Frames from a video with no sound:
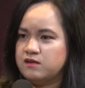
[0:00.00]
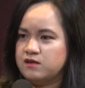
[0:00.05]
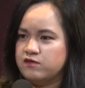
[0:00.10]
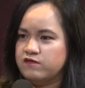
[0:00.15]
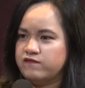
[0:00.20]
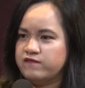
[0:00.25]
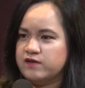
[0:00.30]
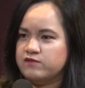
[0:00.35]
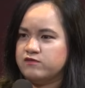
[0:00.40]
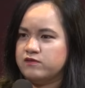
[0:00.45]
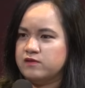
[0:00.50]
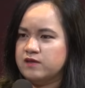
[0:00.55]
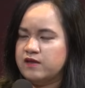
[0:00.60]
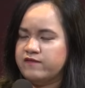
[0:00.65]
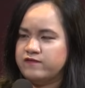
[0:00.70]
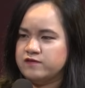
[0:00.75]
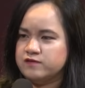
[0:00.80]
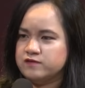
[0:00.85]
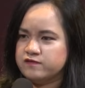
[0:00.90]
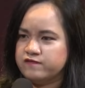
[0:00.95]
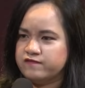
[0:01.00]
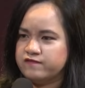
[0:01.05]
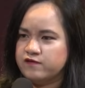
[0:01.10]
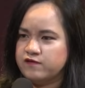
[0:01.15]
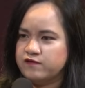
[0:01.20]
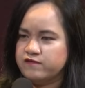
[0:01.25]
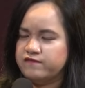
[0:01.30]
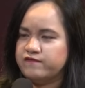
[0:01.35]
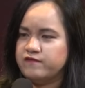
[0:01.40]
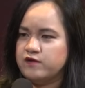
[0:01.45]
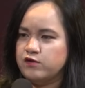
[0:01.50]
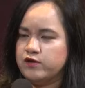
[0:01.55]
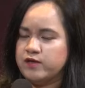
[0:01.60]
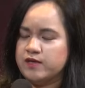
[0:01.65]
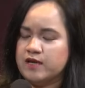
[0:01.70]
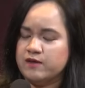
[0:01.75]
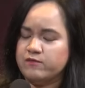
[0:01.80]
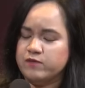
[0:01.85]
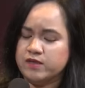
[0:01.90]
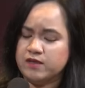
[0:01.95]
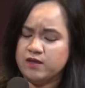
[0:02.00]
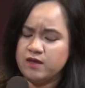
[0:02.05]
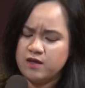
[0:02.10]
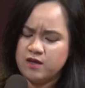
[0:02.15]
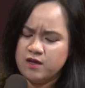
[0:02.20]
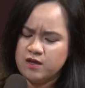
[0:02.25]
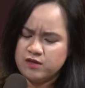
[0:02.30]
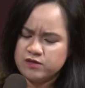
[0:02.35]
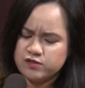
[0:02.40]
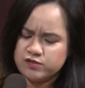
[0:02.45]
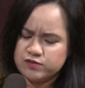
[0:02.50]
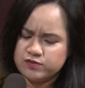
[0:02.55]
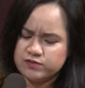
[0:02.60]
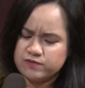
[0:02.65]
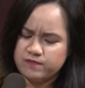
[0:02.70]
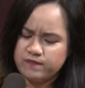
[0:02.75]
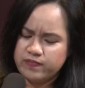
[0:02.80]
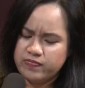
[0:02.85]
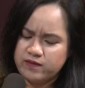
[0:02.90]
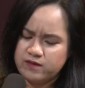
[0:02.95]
federal levels of law enactment. So